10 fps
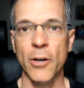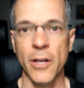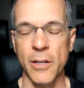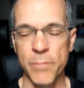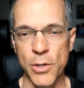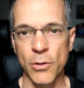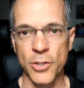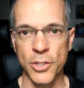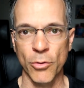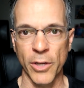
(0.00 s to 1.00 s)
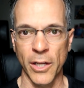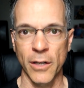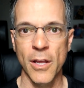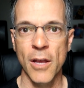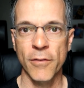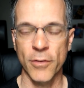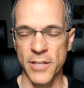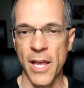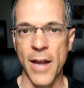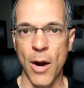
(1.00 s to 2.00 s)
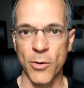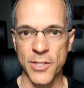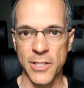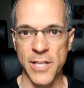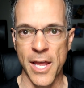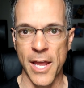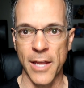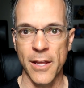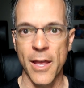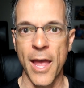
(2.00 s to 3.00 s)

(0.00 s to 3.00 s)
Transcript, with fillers: at a computer screen for ten hours a day,